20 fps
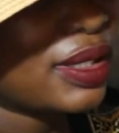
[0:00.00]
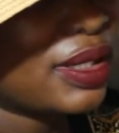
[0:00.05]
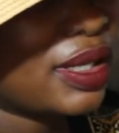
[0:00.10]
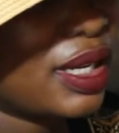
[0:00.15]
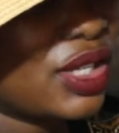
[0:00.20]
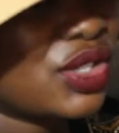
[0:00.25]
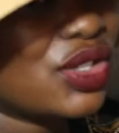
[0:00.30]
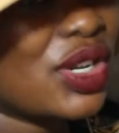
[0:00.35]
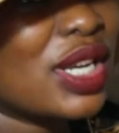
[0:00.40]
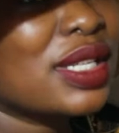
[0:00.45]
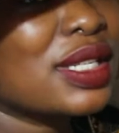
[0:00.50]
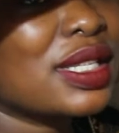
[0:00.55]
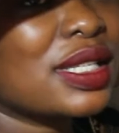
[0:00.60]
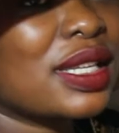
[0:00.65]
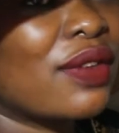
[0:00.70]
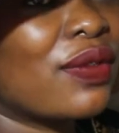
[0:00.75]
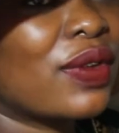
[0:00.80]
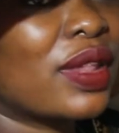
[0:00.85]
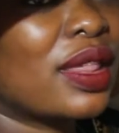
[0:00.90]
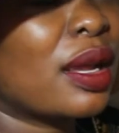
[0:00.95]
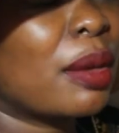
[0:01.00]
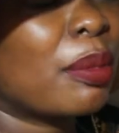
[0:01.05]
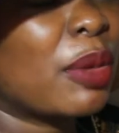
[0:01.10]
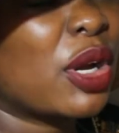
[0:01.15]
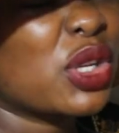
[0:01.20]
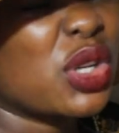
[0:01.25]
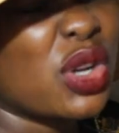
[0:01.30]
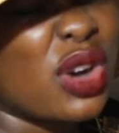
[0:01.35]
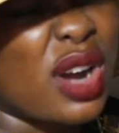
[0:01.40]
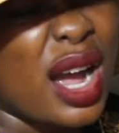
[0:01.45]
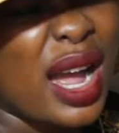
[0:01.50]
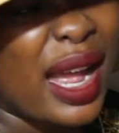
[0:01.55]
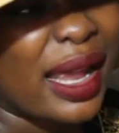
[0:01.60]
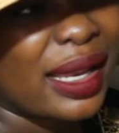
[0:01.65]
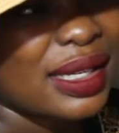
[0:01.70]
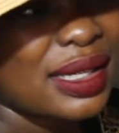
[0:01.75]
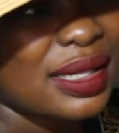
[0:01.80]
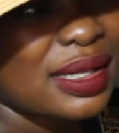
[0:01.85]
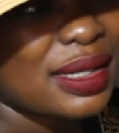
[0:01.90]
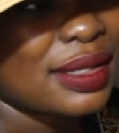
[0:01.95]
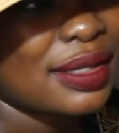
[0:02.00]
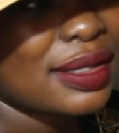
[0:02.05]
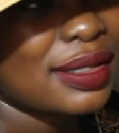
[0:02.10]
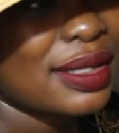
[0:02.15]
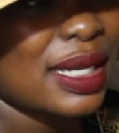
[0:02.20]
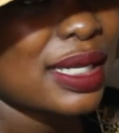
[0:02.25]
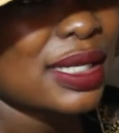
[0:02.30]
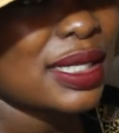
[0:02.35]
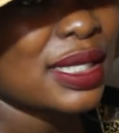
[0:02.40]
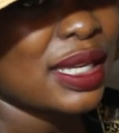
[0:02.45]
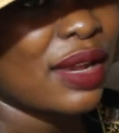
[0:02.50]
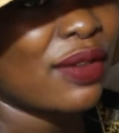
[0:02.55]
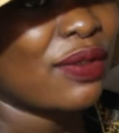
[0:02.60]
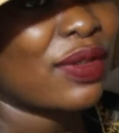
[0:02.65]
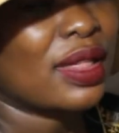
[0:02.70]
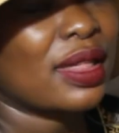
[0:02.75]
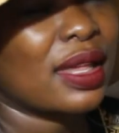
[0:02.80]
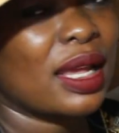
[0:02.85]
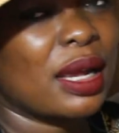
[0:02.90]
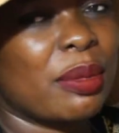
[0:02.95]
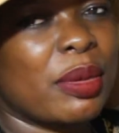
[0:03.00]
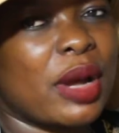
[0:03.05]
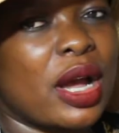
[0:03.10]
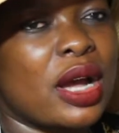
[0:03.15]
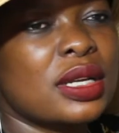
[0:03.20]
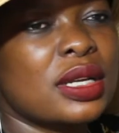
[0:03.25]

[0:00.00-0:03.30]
It changes everything about your heart. It changes everything about